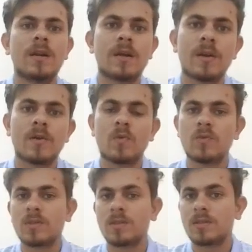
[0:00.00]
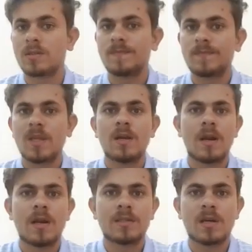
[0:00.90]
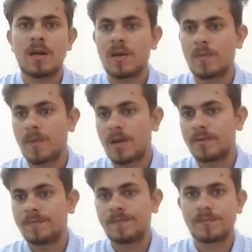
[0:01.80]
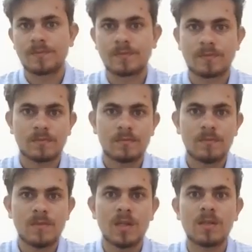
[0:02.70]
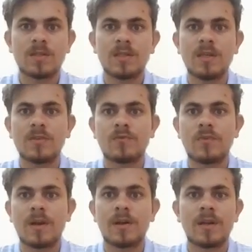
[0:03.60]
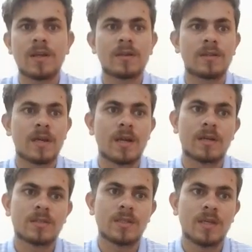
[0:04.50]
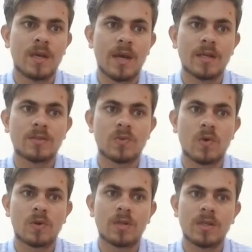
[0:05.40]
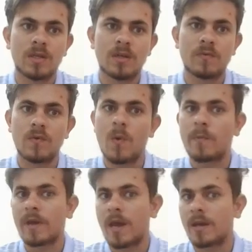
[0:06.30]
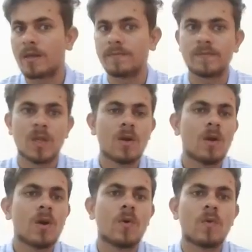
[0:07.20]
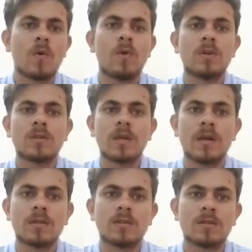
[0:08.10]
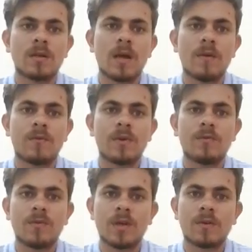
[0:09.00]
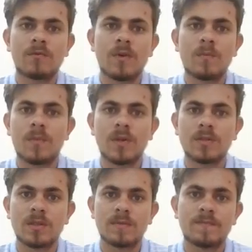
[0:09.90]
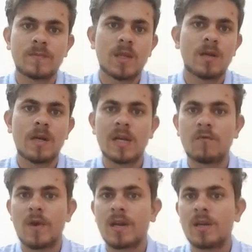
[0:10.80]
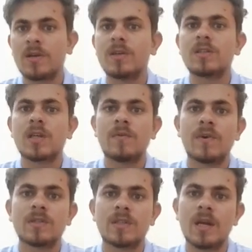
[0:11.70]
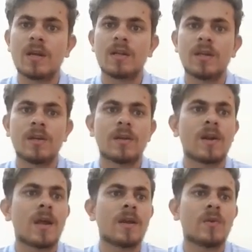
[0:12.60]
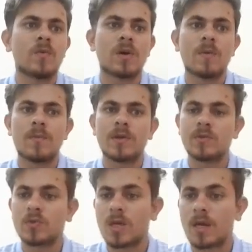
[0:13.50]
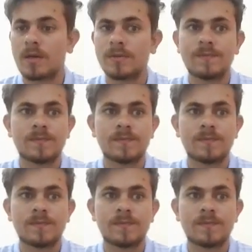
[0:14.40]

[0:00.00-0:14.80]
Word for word: Rick, and two sons, Richard and Ben. She is frantic that she has not heard from Kenny, who calls her every week from prison, and finally discovers that he tried to commit suicide.